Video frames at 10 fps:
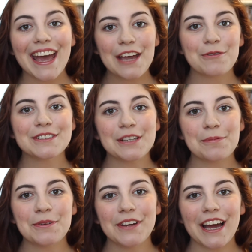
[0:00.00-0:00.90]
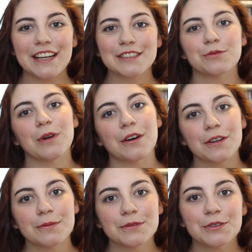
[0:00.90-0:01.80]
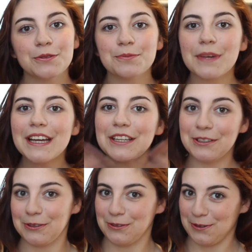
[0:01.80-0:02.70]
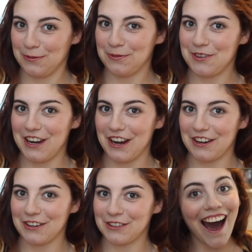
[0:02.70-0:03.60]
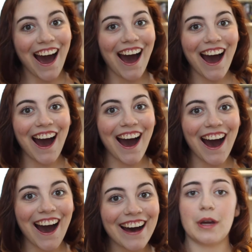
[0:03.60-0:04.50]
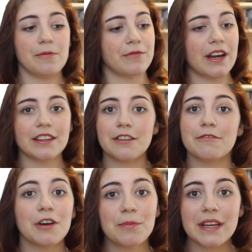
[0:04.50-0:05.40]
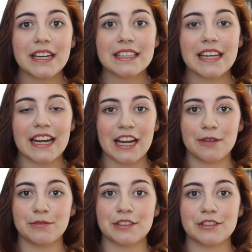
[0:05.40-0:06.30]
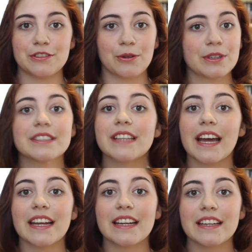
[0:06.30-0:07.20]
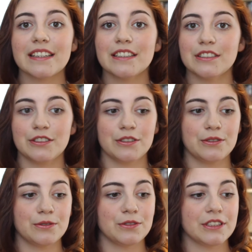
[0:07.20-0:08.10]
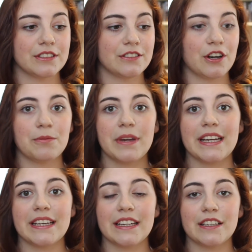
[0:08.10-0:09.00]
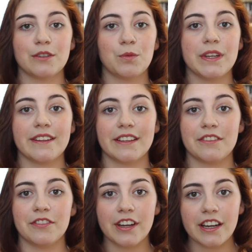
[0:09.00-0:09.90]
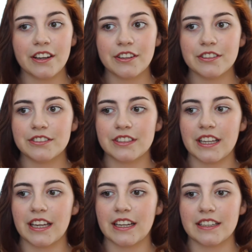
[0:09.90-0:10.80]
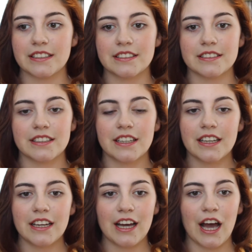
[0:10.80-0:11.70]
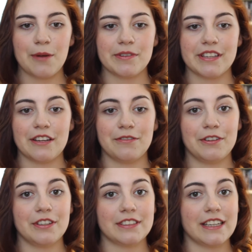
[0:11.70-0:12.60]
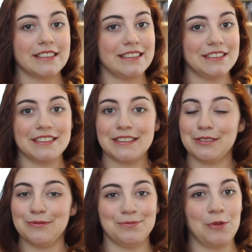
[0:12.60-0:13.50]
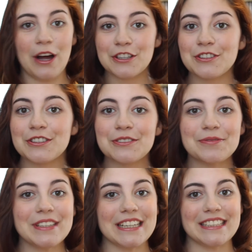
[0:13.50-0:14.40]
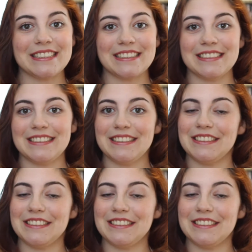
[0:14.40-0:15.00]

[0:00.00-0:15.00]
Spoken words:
Hey, what's up you guys? Welcome to my YouTube channel. I'm finally filming it and I am just so excited to just start making weekly videos, and I'm excited for you guys to just watch them and